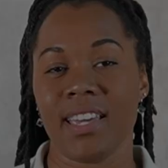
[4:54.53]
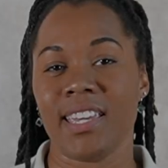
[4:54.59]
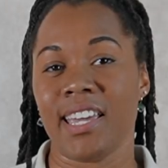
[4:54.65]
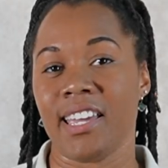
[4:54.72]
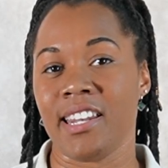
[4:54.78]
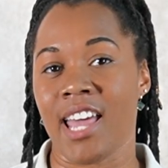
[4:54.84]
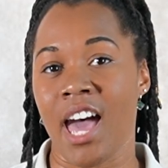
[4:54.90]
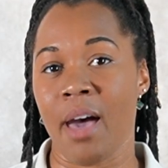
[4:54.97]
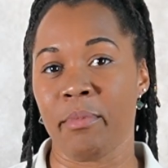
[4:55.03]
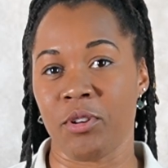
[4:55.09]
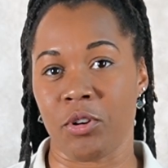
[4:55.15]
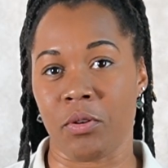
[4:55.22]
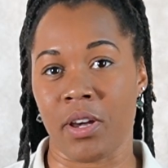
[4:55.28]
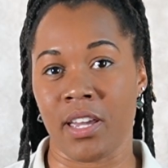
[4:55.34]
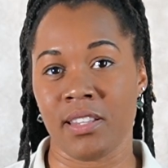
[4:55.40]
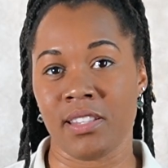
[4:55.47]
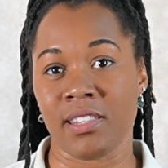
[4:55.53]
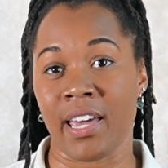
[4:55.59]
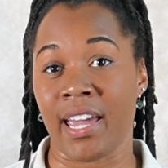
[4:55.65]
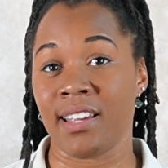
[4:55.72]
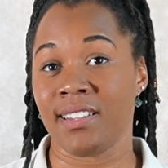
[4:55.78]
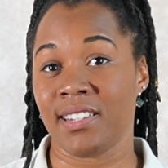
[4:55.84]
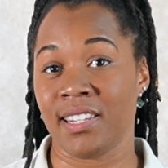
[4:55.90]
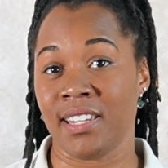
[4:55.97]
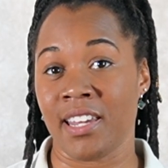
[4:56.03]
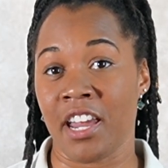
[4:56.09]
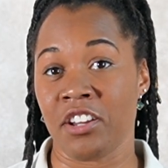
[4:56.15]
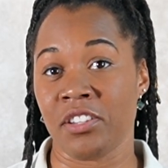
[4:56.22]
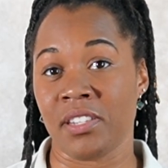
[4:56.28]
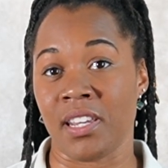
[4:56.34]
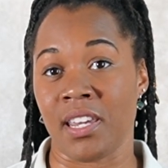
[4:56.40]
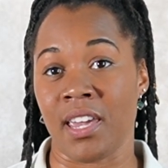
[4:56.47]
Cannabinoids like
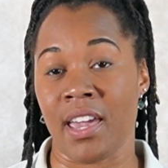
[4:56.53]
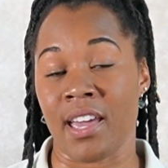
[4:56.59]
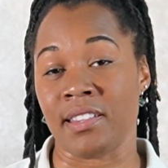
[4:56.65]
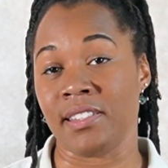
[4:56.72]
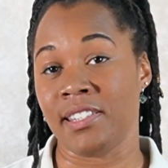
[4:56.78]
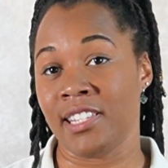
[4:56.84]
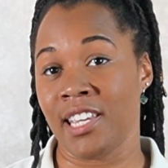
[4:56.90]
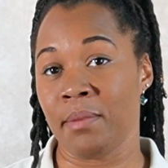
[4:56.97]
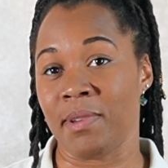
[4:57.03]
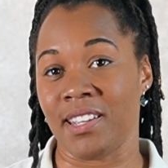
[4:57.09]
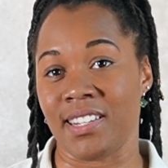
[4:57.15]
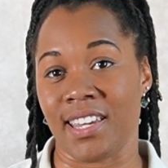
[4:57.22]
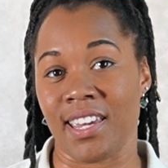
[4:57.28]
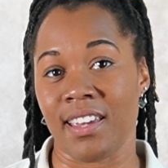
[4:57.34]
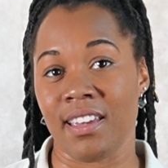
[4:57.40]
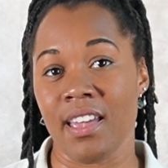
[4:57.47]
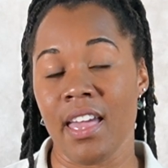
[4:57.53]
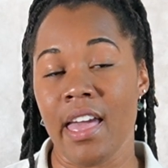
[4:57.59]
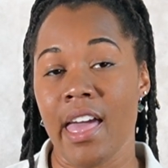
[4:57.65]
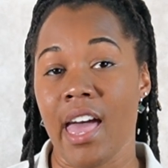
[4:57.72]
THC and CBD